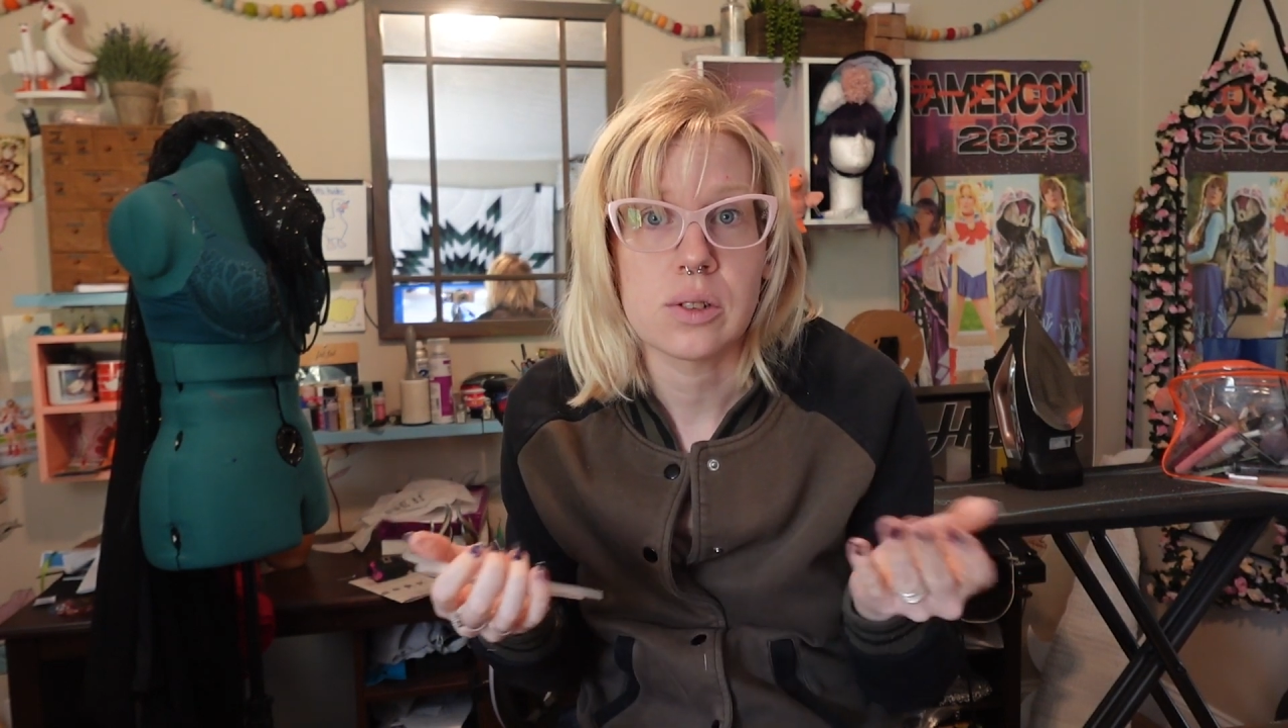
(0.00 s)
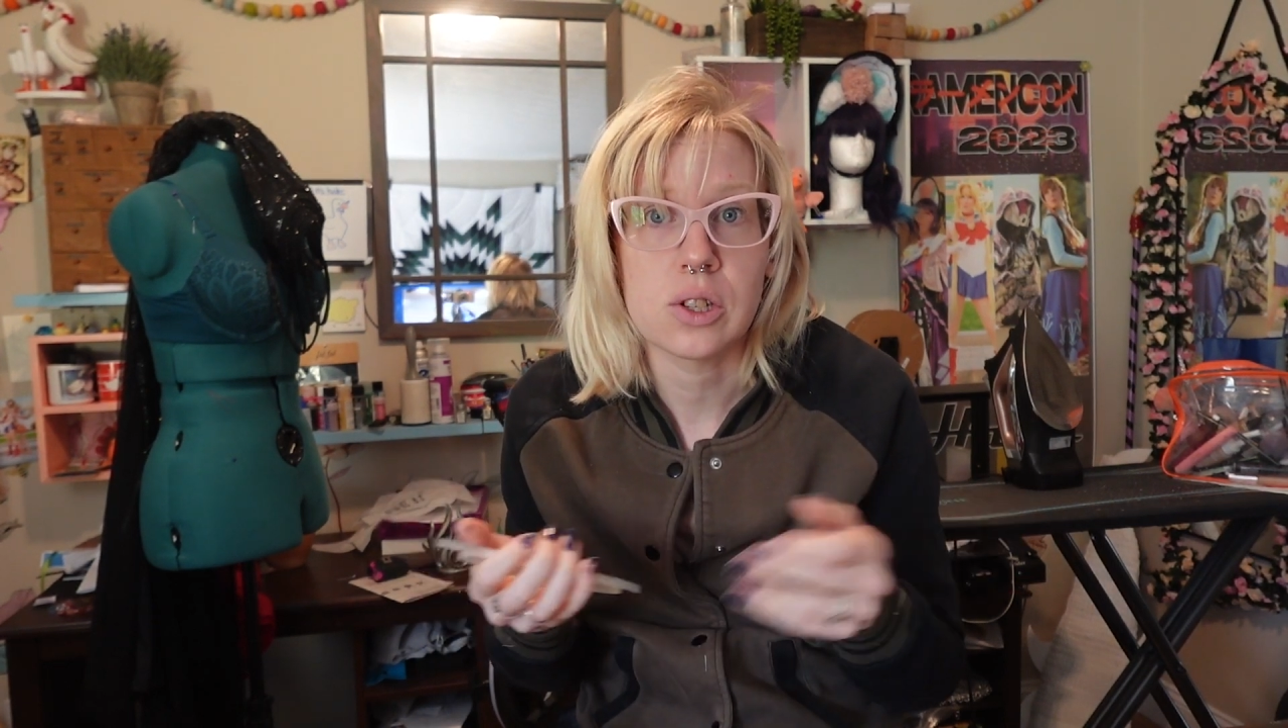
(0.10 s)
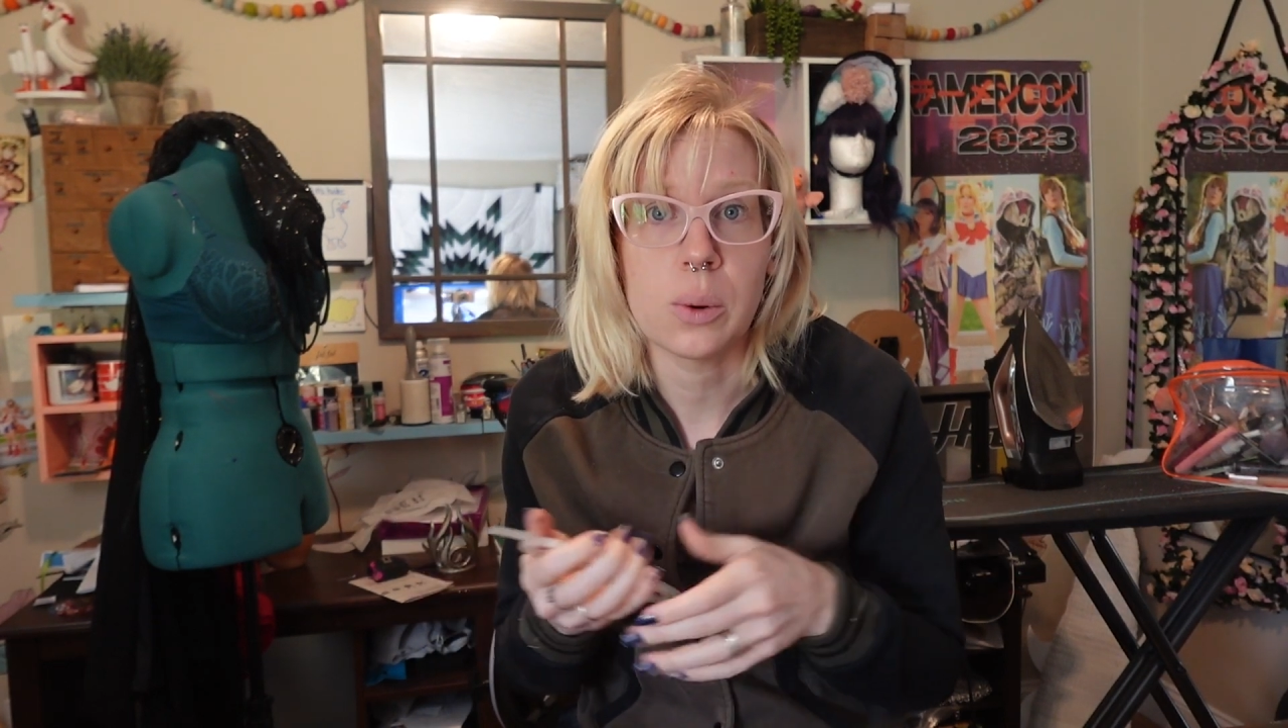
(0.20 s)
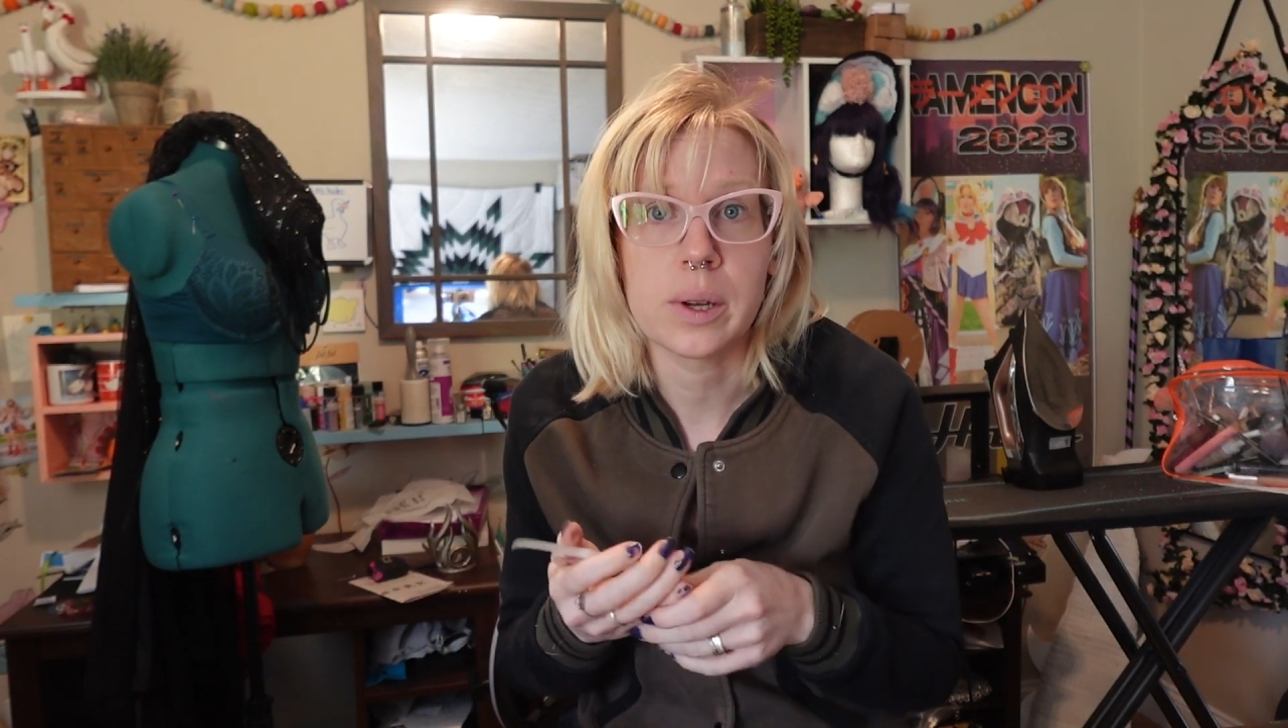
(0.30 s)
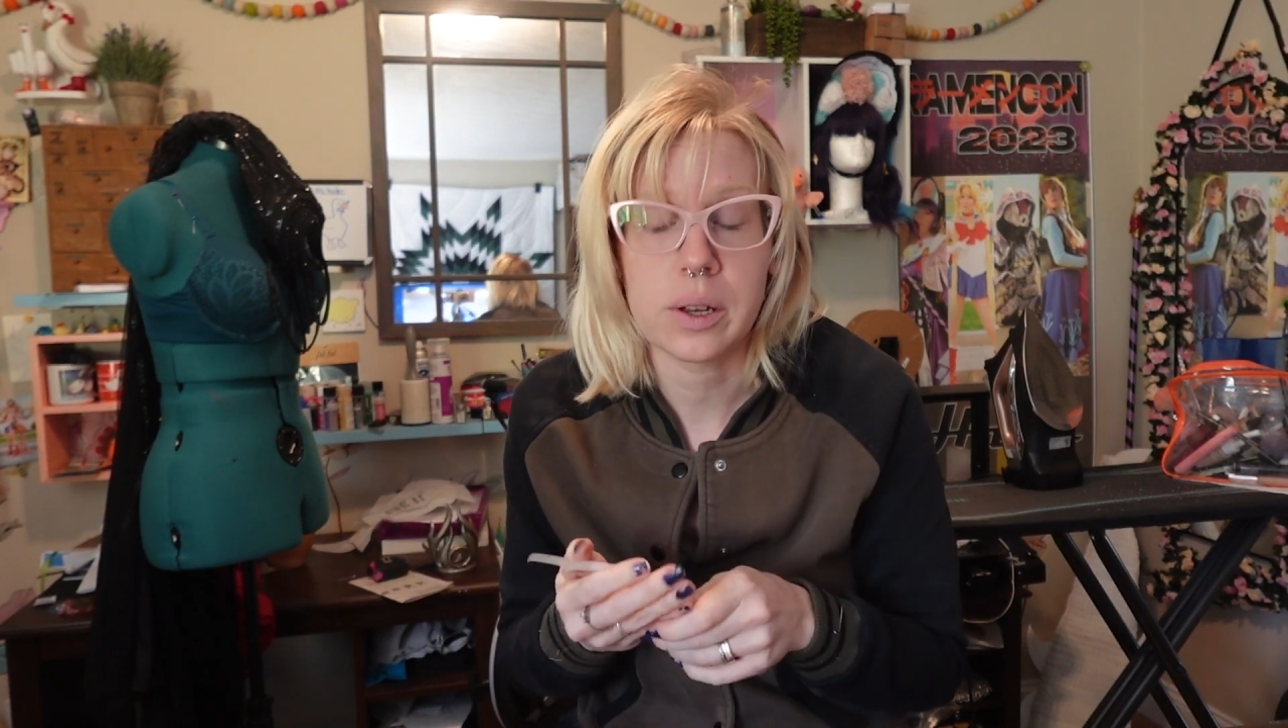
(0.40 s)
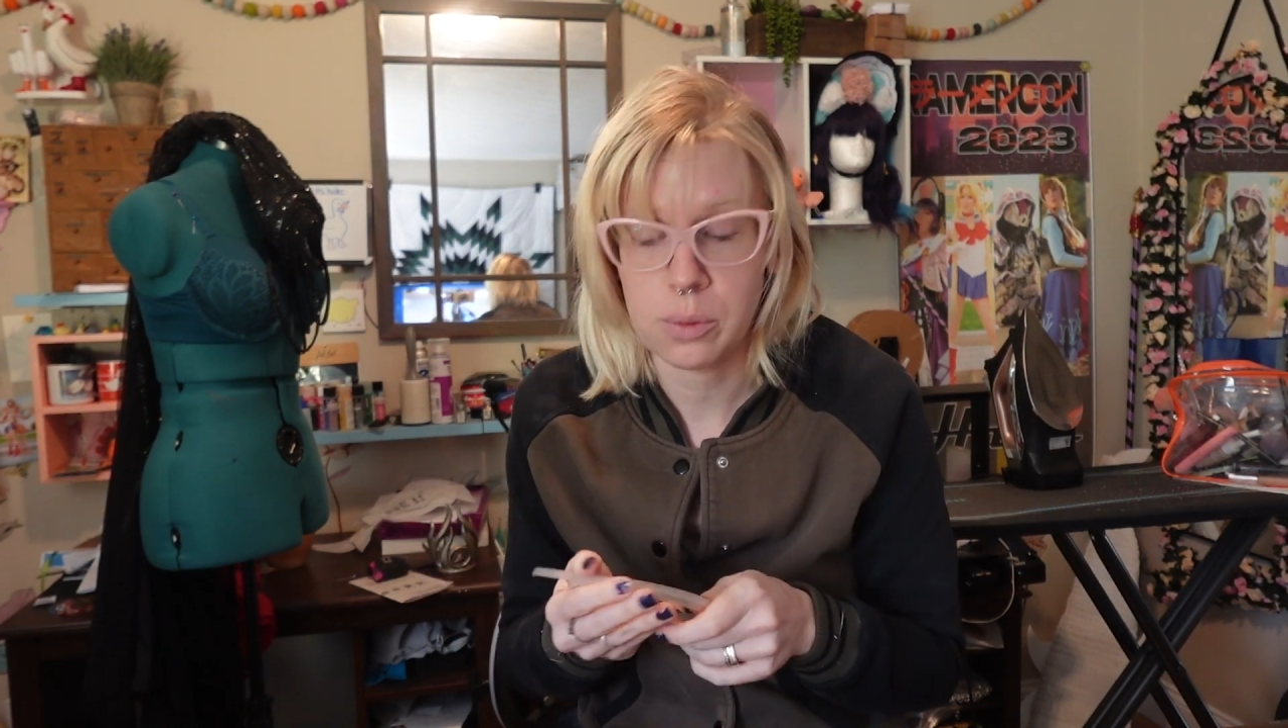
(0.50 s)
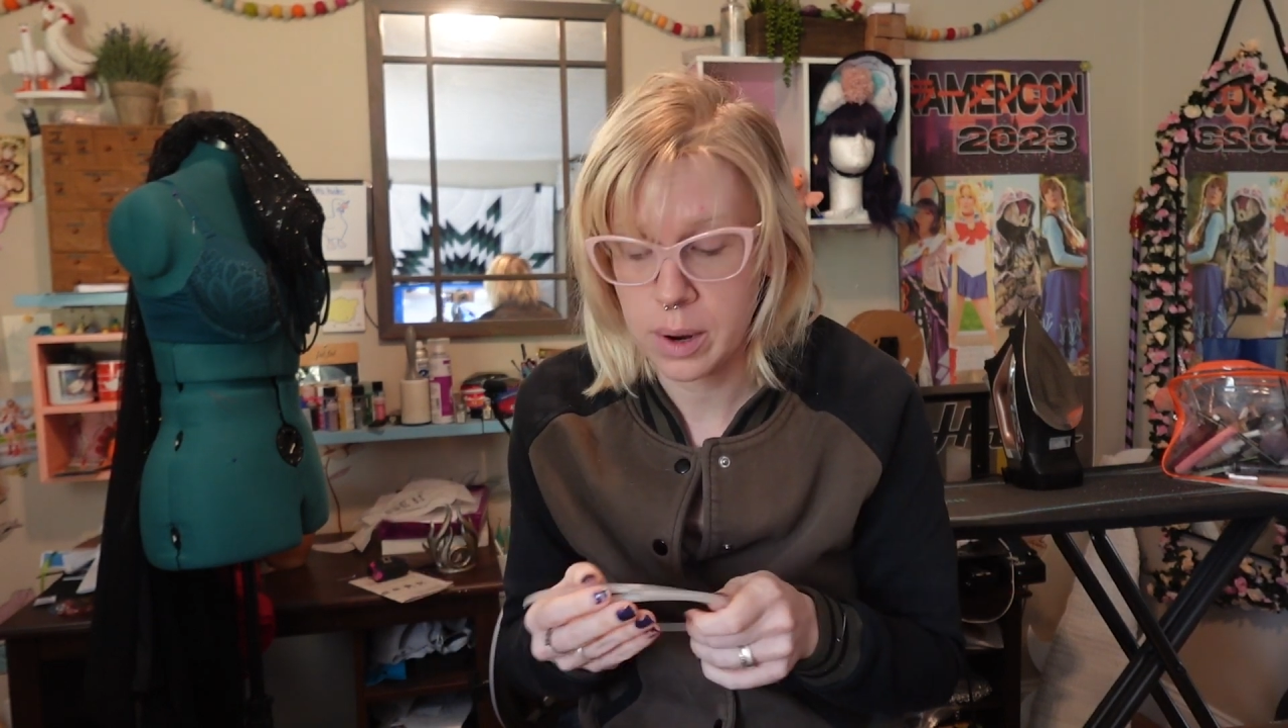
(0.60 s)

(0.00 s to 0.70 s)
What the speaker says: sewing and